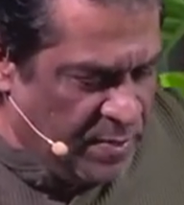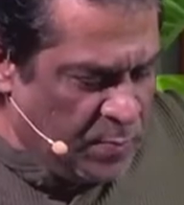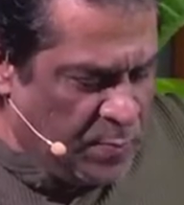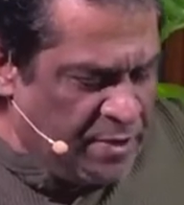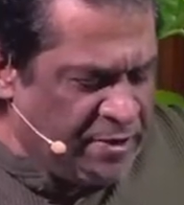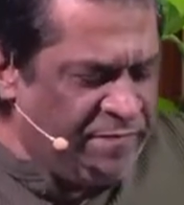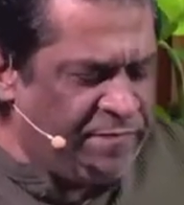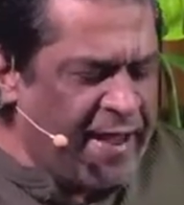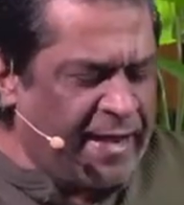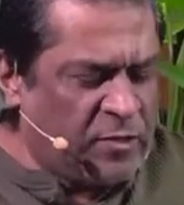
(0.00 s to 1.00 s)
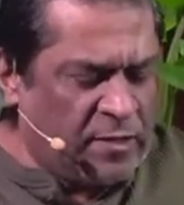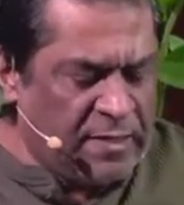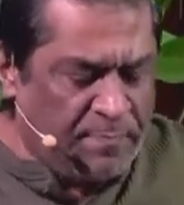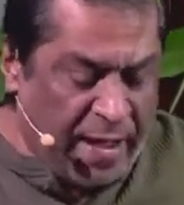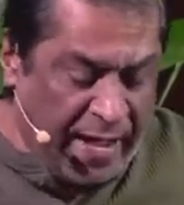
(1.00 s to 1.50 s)
We reflect on
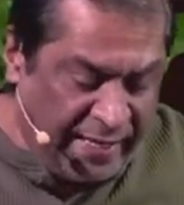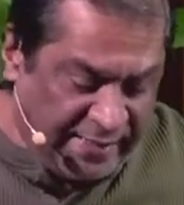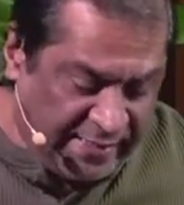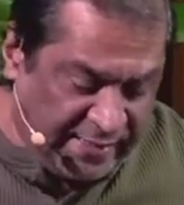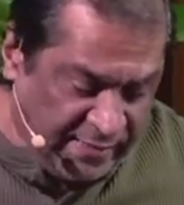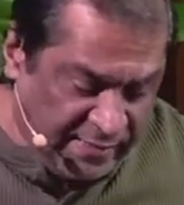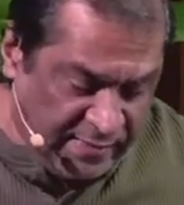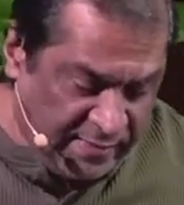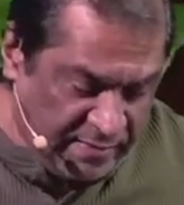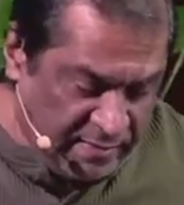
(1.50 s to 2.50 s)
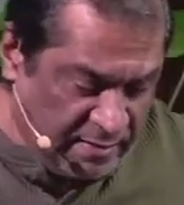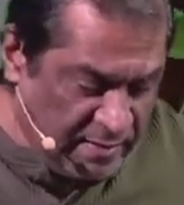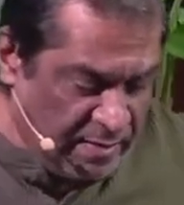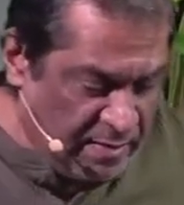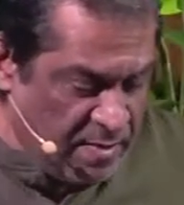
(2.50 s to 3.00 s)
the past.
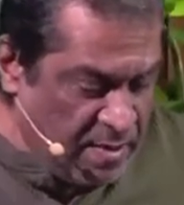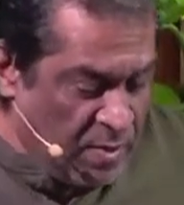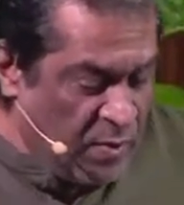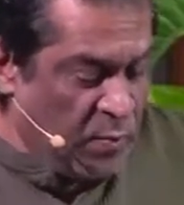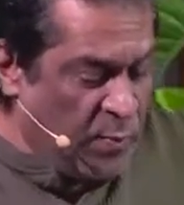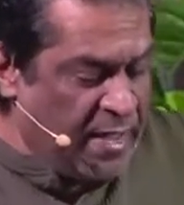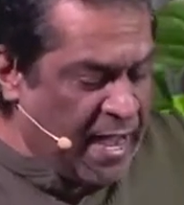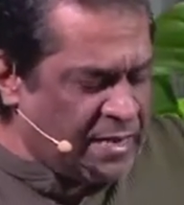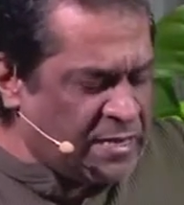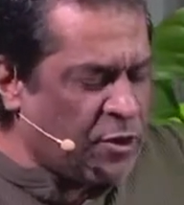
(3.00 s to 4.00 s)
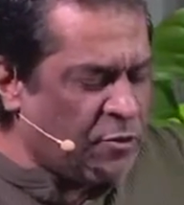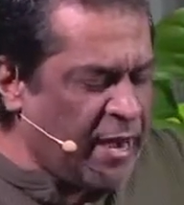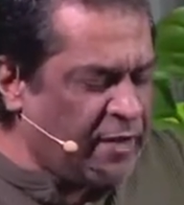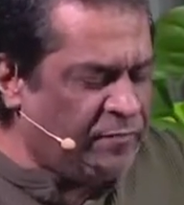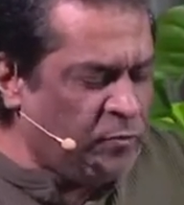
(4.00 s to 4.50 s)
We are
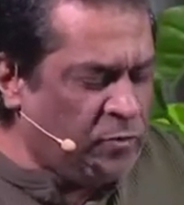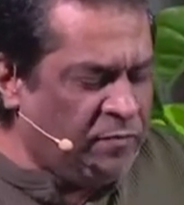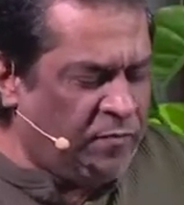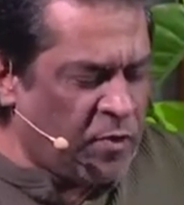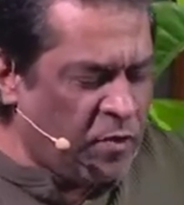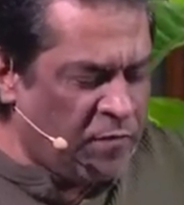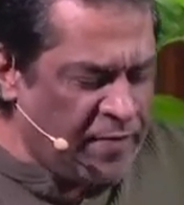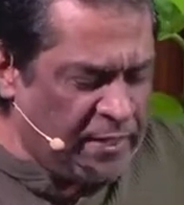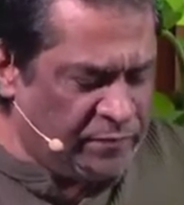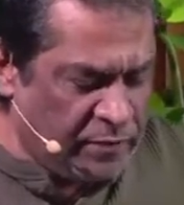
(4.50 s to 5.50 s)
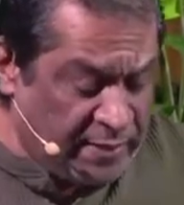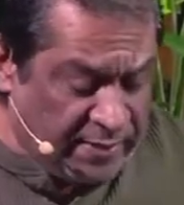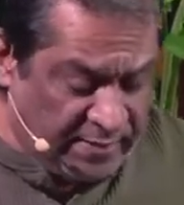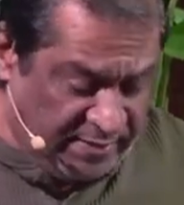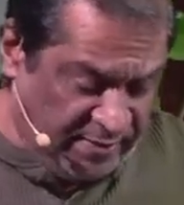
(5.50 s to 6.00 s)
grateful for your
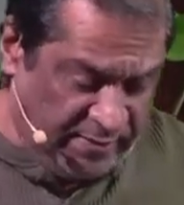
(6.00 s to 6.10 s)
faithfulness.